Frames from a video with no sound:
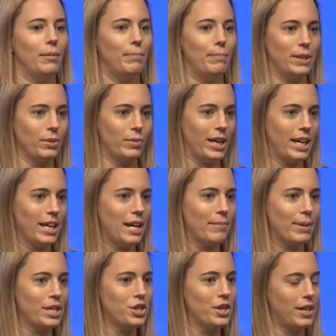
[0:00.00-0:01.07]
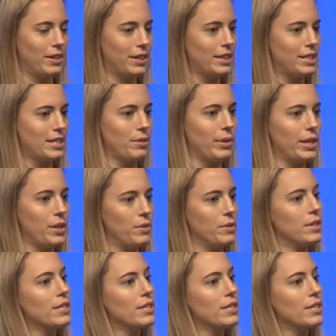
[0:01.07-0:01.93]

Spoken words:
But why am I sharing this with you?